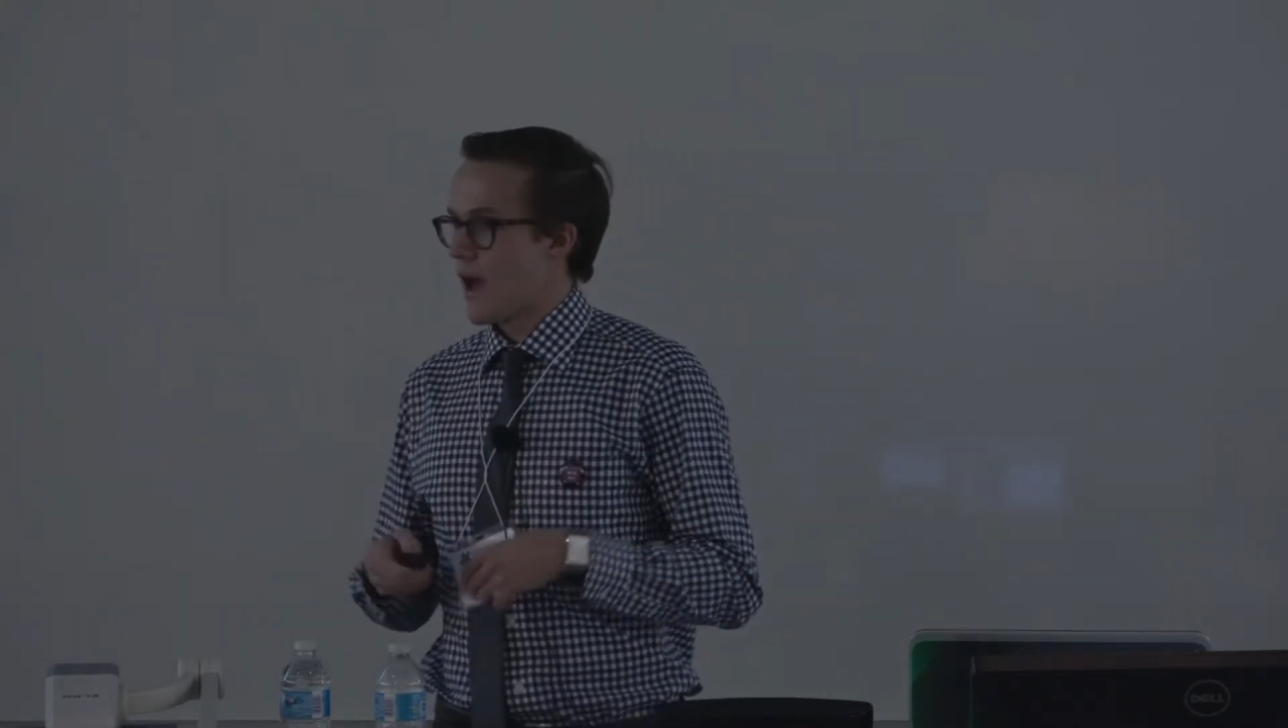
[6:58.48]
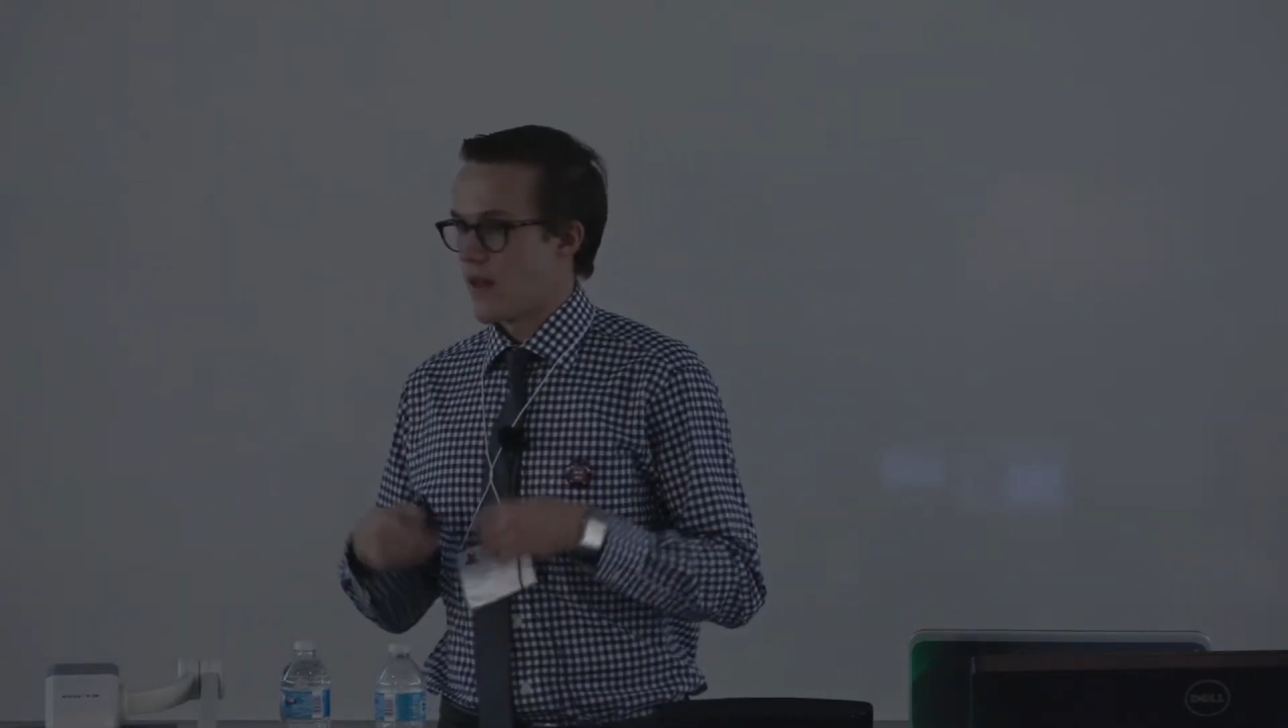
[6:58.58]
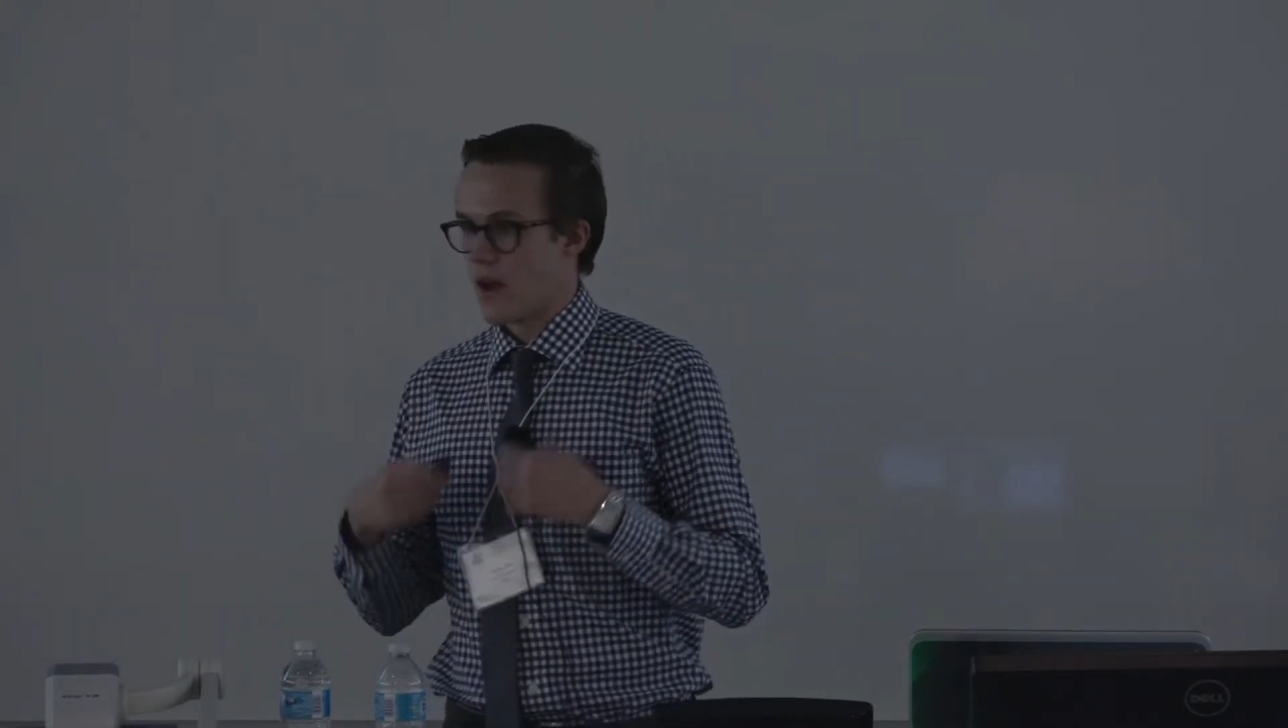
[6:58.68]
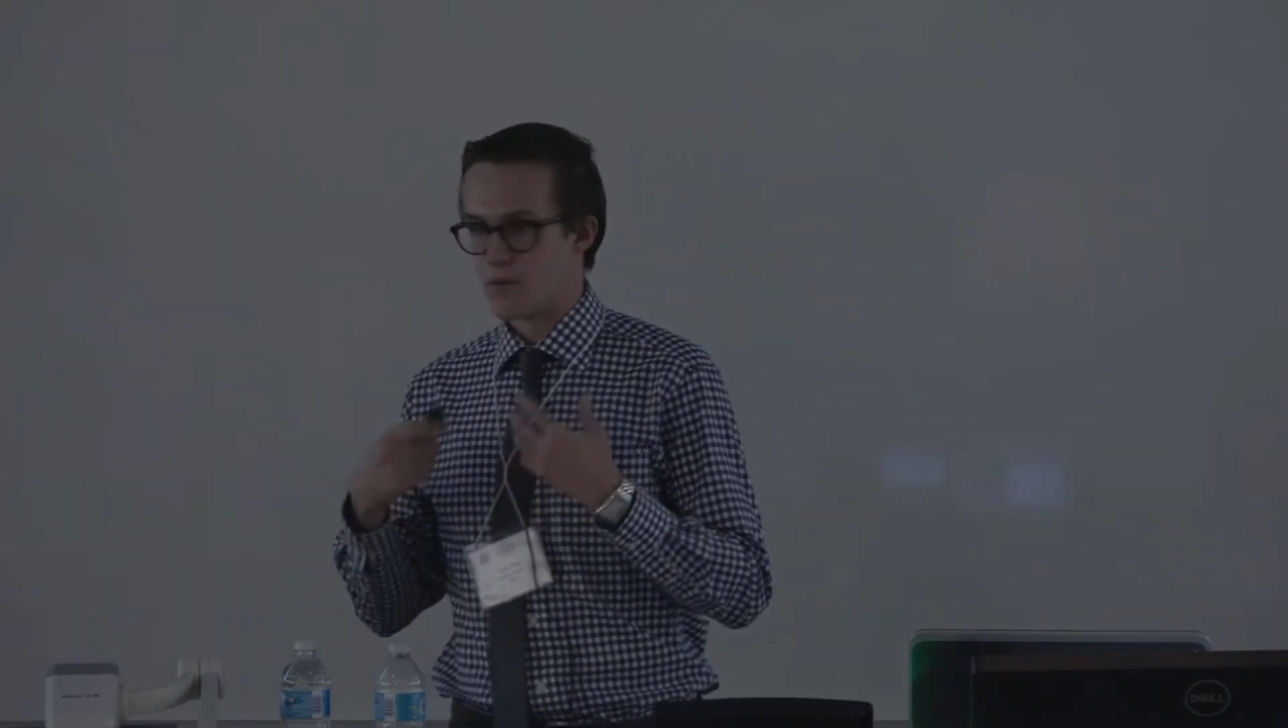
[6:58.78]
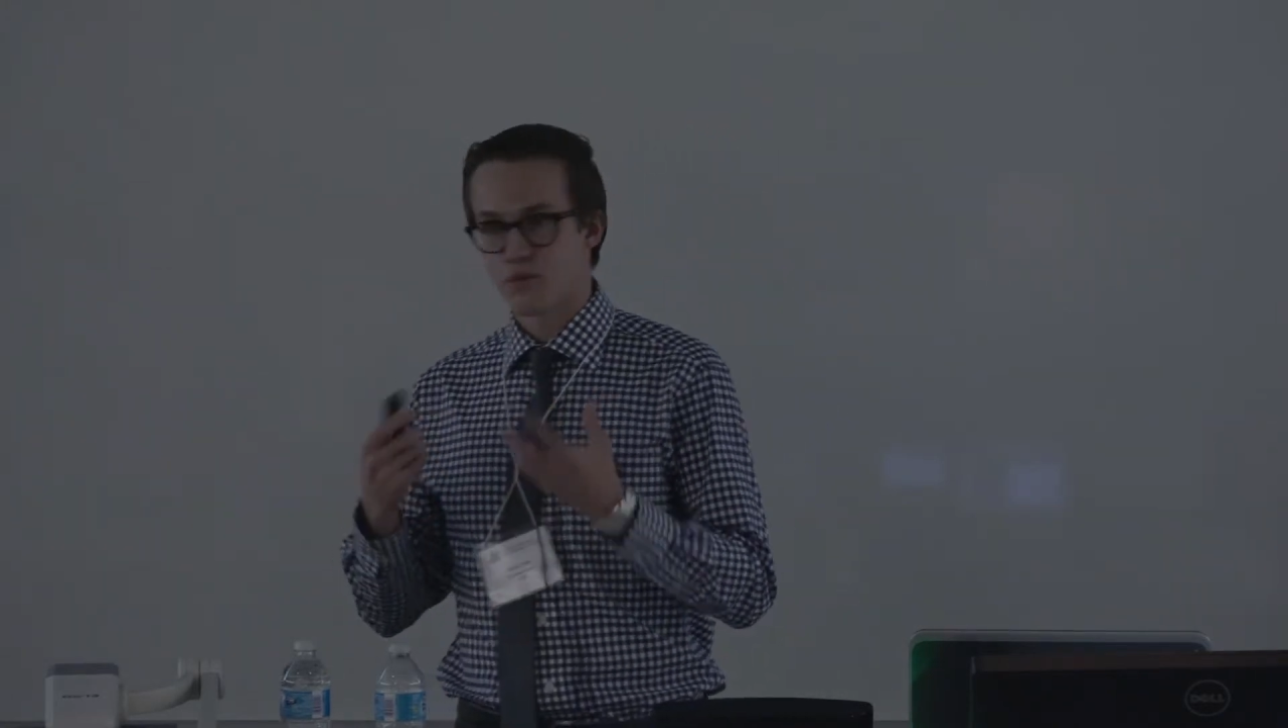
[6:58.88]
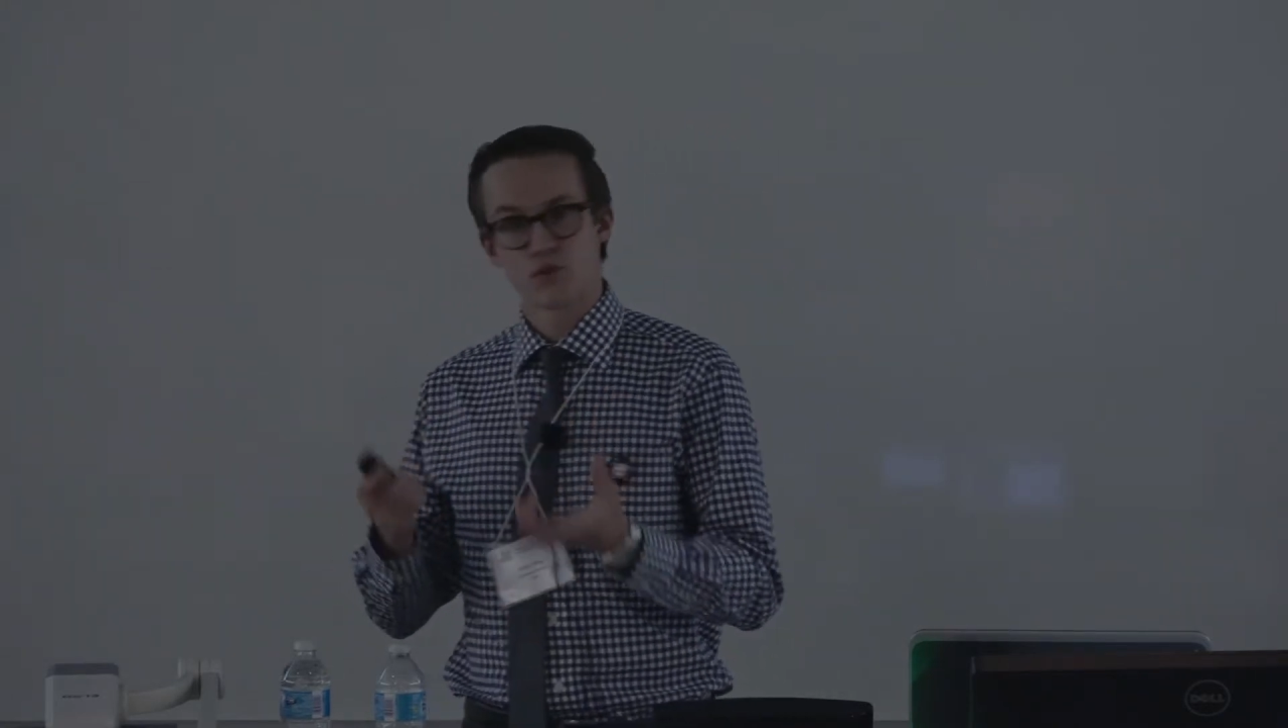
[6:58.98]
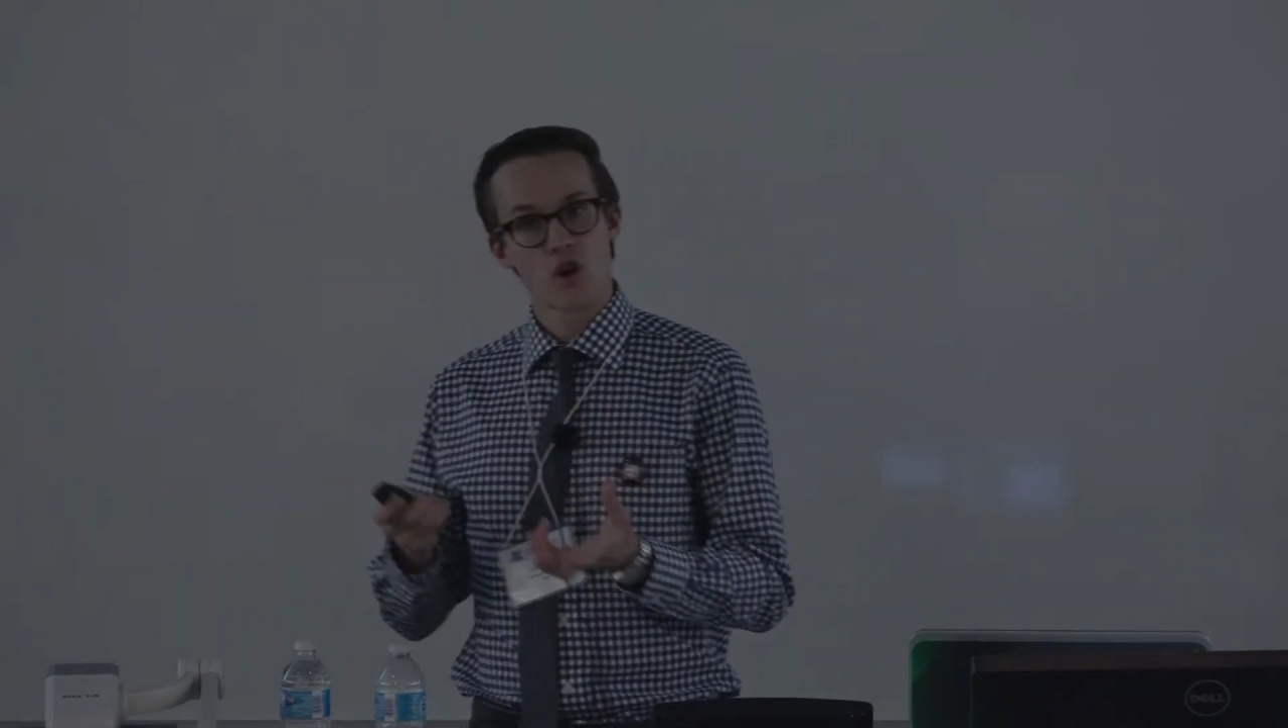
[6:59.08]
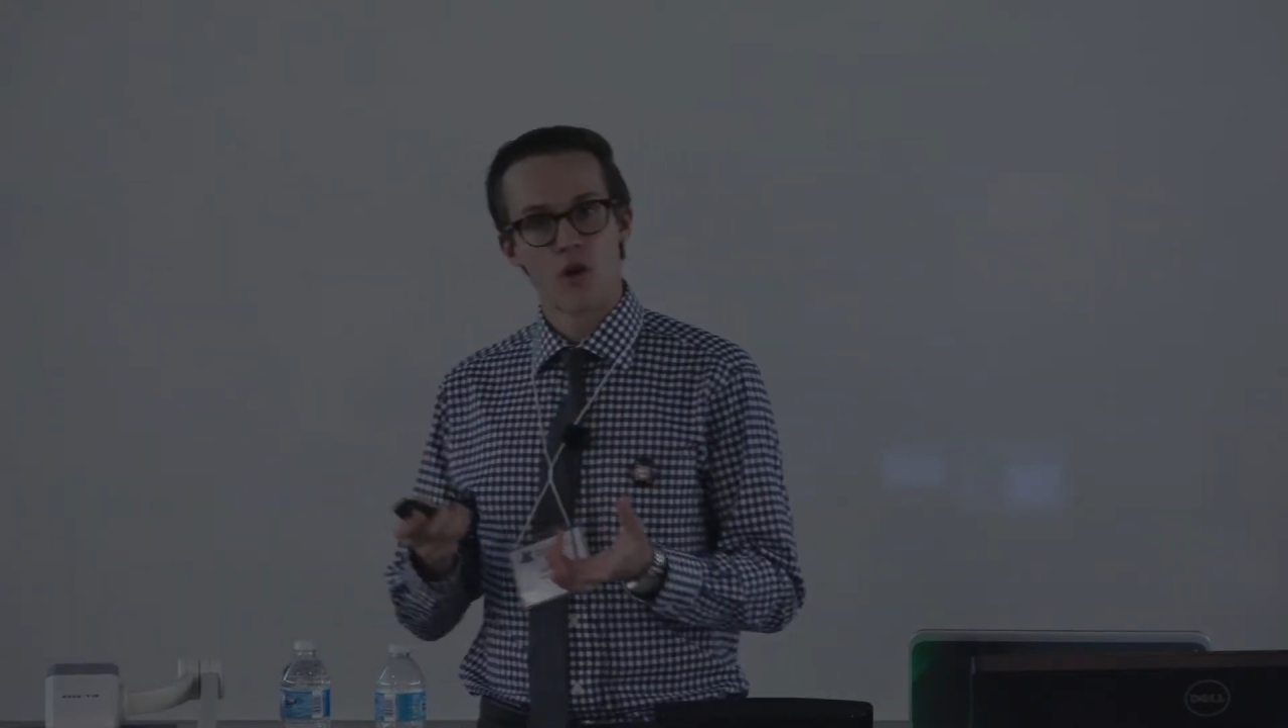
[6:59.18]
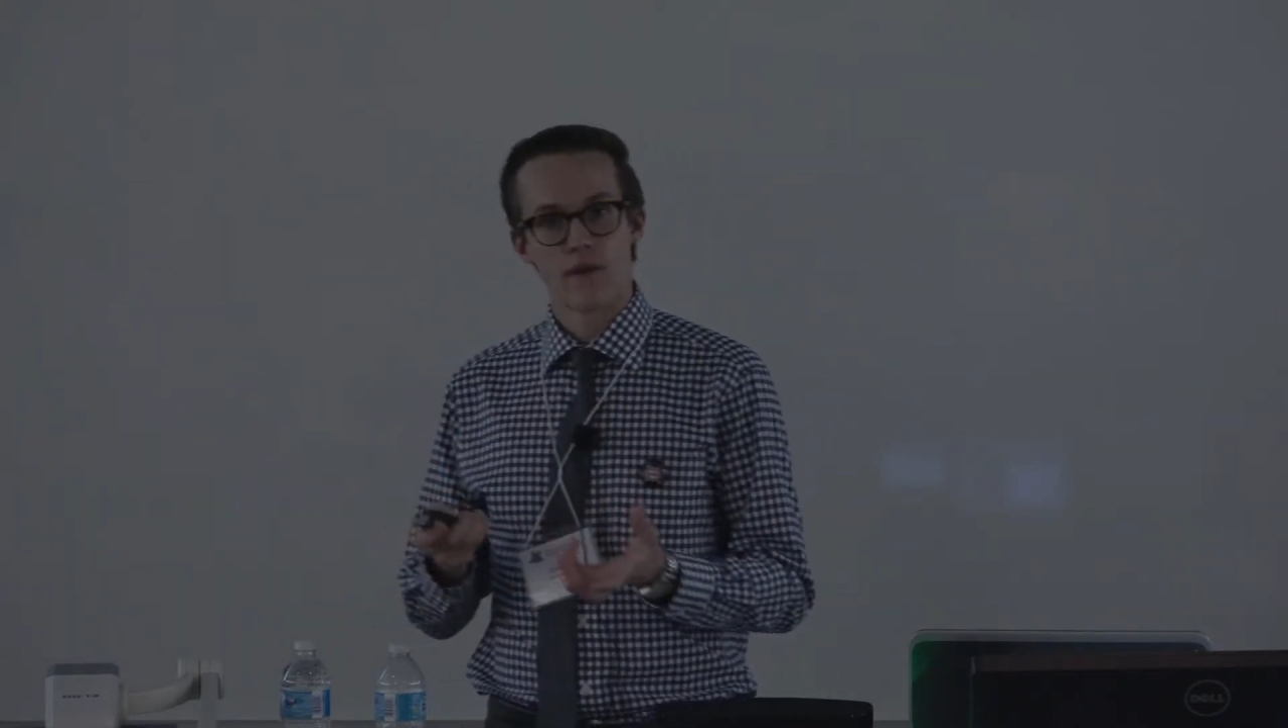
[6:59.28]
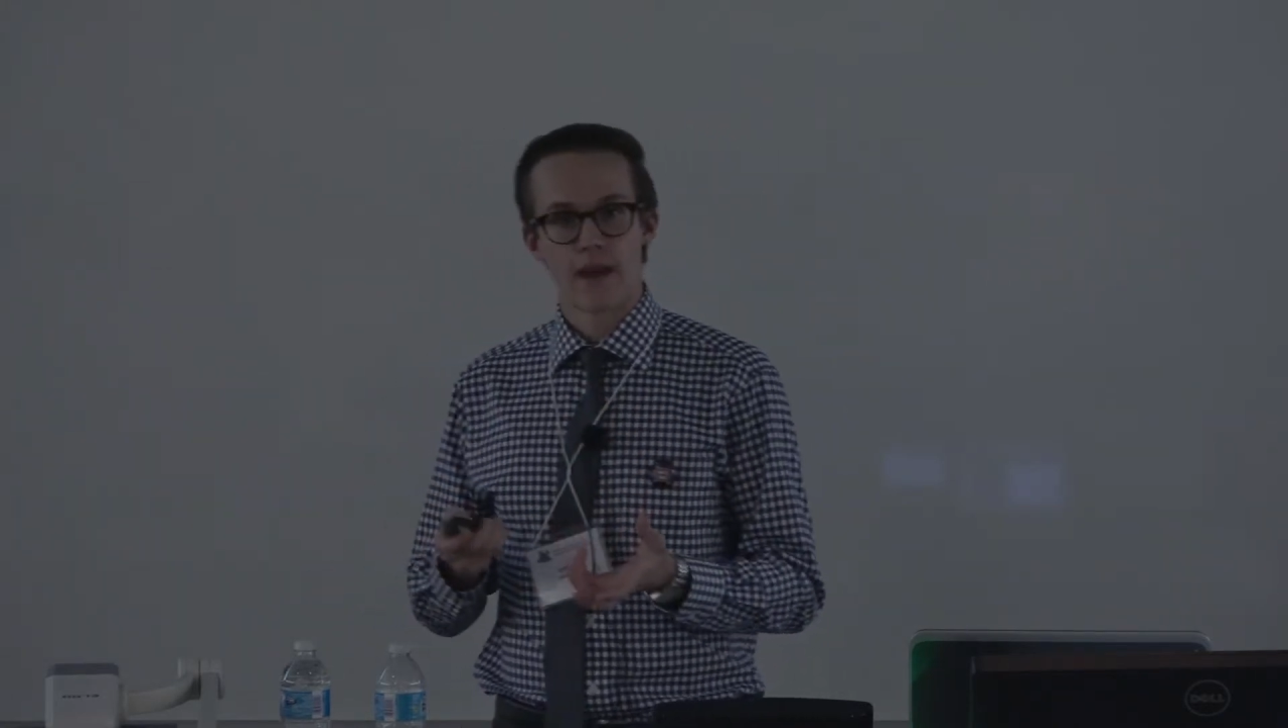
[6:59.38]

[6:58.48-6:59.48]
I've shown